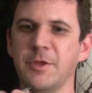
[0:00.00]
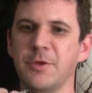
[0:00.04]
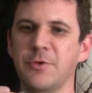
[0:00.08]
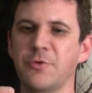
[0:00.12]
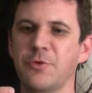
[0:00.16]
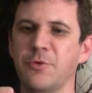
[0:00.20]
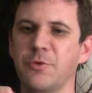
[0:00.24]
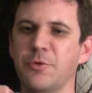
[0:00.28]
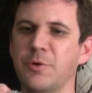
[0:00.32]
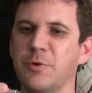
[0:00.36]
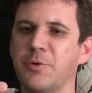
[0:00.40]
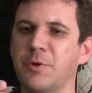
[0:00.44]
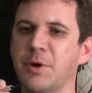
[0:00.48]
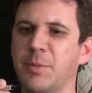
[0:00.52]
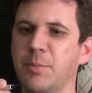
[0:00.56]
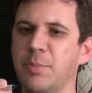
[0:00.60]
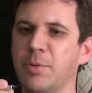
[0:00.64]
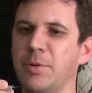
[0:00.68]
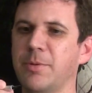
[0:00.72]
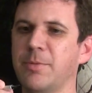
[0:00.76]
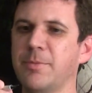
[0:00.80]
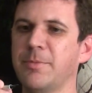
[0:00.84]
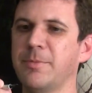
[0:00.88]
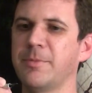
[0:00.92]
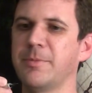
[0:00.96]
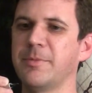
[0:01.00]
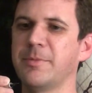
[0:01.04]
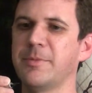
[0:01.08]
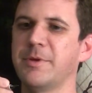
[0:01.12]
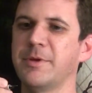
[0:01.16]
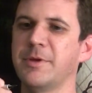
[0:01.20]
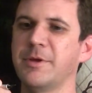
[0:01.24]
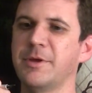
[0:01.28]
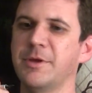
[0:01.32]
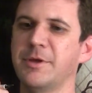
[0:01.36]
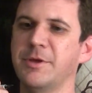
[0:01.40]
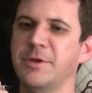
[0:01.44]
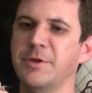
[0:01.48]
So the grip
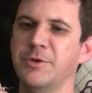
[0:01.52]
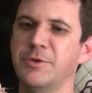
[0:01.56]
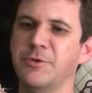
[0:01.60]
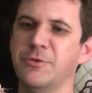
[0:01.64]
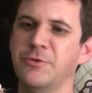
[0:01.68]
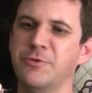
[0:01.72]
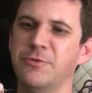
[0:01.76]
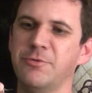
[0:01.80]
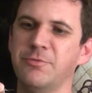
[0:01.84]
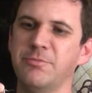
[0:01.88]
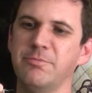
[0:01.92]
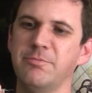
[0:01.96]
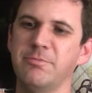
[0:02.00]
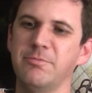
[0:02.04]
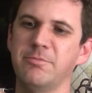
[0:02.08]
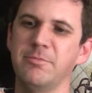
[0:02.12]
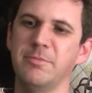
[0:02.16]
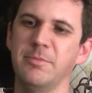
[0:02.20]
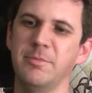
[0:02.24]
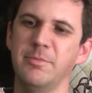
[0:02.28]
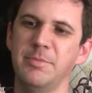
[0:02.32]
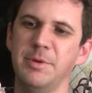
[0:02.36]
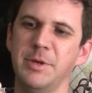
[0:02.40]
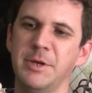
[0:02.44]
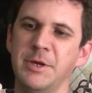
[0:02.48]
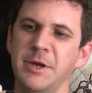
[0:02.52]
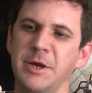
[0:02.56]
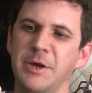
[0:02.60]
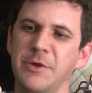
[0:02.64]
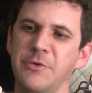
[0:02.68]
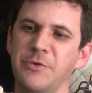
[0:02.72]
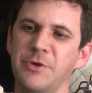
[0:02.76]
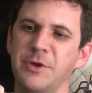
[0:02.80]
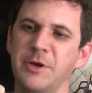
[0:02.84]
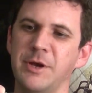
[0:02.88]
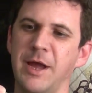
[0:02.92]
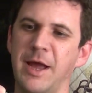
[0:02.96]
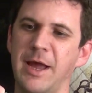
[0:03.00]
is, because
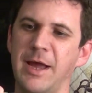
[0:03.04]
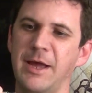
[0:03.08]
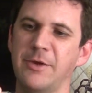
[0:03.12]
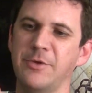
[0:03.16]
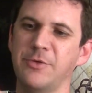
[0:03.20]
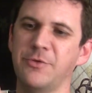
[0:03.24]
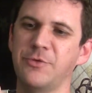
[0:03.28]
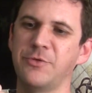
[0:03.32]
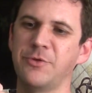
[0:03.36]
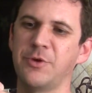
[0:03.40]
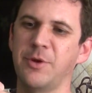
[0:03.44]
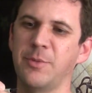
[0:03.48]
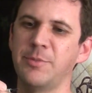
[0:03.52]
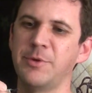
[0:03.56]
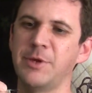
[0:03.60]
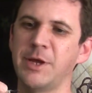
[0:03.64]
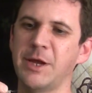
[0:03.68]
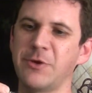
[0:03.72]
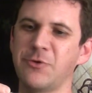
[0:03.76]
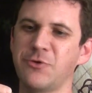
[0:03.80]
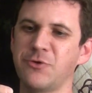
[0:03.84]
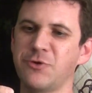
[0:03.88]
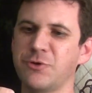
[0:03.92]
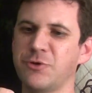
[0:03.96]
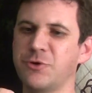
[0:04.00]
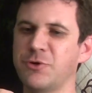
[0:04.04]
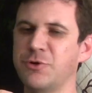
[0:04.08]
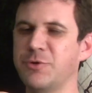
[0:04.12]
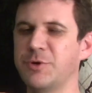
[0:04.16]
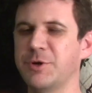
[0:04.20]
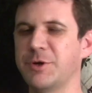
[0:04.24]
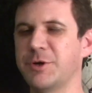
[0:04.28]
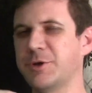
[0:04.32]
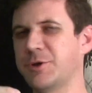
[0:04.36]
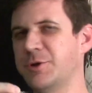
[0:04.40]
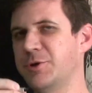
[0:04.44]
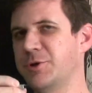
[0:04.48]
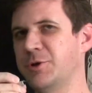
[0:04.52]
it has some texture to
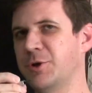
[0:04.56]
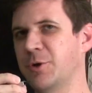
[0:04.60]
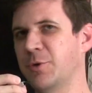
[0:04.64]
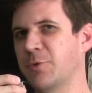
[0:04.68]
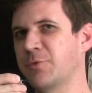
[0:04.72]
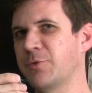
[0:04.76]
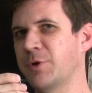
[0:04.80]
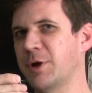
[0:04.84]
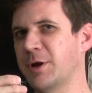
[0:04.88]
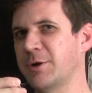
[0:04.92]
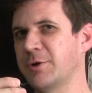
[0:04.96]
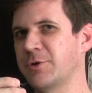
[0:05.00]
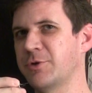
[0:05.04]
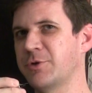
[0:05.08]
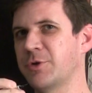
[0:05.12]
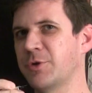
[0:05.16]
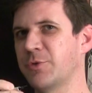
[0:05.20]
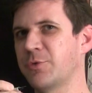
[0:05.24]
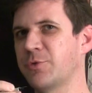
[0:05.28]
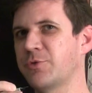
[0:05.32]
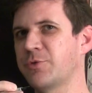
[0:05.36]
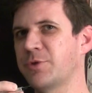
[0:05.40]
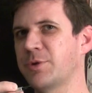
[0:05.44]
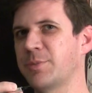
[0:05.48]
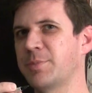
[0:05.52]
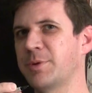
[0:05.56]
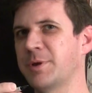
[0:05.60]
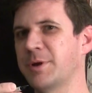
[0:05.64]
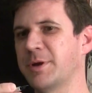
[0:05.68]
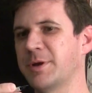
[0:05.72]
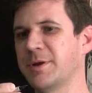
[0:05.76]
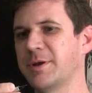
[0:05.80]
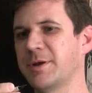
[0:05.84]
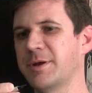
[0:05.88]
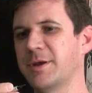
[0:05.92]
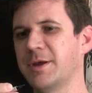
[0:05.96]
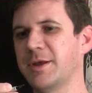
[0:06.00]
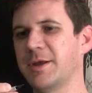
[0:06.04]
it, you don't find yourself slipping.
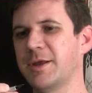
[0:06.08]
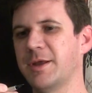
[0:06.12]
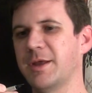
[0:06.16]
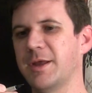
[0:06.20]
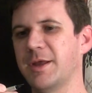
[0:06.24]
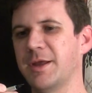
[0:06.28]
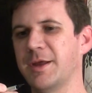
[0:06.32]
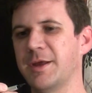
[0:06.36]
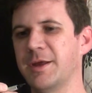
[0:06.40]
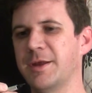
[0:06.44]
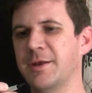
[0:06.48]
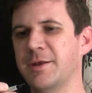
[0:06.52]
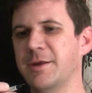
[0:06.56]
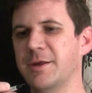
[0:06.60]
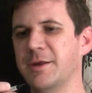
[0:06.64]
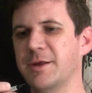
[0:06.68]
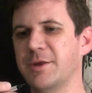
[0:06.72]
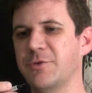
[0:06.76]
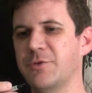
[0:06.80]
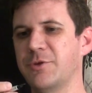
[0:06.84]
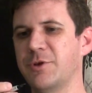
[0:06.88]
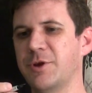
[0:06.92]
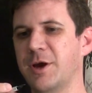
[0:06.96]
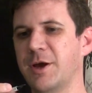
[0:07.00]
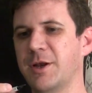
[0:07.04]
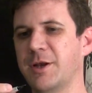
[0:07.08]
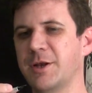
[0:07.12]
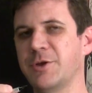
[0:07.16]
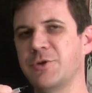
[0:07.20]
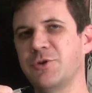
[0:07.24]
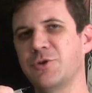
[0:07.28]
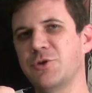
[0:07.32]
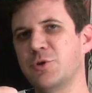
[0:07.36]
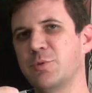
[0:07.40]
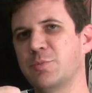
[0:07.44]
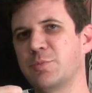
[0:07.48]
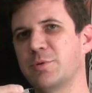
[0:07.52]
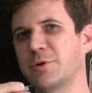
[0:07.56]
And it's not a
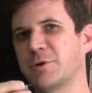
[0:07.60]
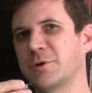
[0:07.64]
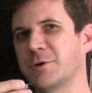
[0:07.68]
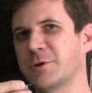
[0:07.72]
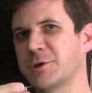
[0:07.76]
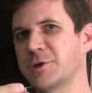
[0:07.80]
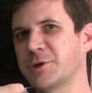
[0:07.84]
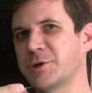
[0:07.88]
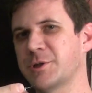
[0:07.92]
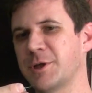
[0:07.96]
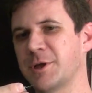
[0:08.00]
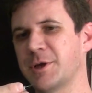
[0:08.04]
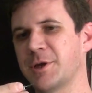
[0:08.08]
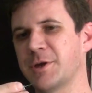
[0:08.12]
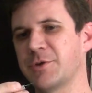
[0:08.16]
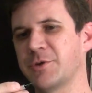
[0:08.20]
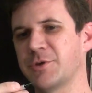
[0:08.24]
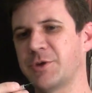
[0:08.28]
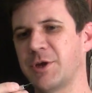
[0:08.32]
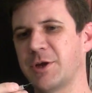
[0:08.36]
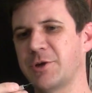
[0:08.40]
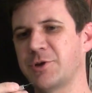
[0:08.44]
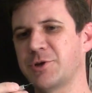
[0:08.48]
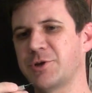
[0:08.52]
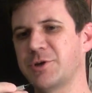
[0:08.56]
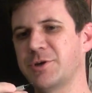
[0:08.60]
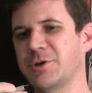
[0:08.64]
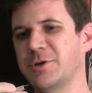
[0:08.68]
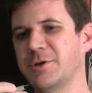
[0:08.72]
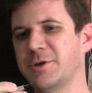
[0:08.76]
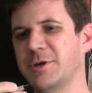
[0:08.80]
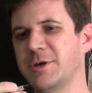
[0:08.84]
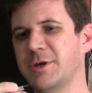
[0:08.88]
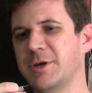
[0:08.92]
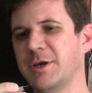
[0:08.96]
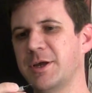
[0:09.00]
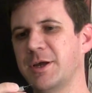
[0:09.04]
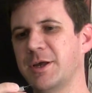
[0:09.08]
super slick section.
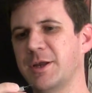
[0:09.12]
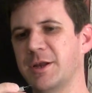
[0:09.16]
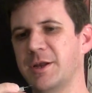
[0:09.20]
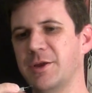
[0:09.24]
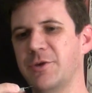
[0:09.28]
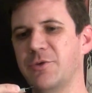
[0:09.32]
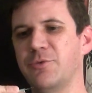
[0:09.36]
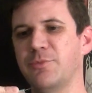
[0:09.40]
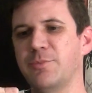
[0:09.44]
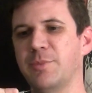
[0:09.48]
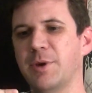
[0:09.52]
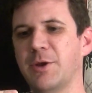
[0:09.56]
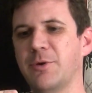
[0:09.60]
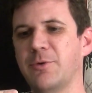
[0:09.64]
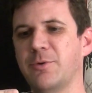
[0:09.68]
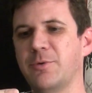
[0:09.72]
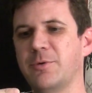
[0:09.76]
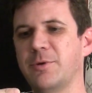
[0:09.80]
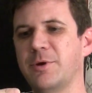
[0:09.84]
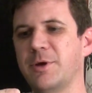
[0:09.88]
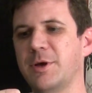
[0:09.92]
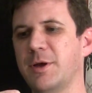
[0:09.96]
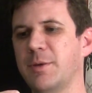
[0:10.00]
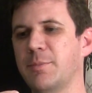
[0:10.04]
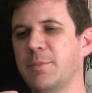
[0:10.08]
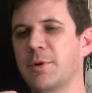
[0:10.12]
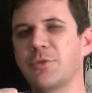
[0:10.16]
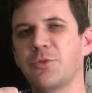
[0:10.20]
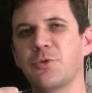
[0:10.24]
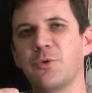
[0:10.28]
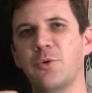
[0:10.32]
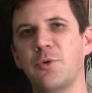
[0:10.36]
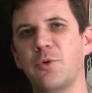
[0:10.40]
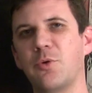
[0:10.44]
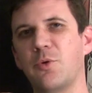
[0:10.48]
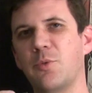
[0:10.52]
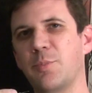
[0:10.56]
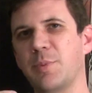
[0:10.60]
It is metal, but the
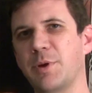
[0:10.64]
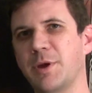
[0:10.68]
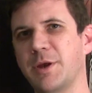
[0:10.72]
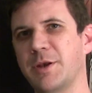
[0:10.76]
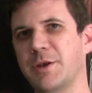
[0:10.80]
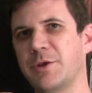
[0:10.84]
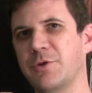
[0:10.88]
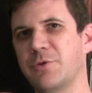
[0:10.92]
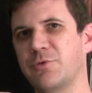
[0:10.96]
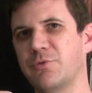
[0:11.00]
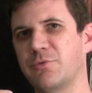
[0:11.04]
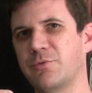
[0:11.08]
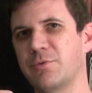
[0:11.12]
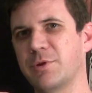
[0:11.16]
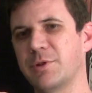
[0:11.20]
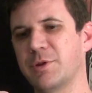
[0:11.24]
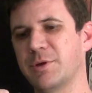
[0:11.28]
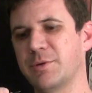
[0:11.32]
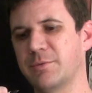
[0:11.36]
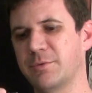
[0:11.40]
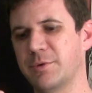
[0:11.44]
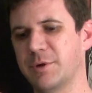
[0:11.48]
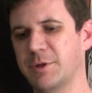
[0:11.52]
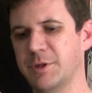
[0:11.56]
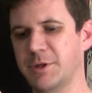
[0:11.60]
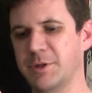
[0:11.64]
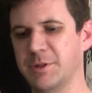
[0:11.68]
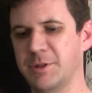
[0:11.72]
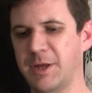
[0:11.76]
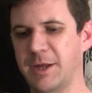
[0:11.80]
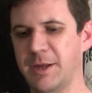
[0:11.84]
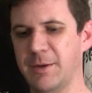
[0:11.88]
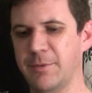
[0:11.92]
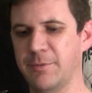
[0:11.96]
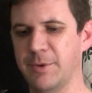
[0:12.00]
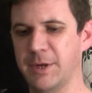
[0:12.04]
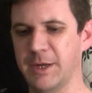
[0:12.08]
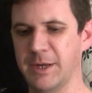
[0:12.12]
whole pen is really, really
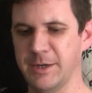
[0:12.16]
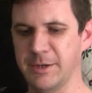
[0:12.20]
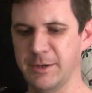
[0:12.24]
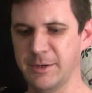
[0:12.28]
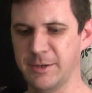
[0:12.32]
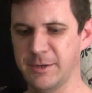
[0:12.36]
lightweight.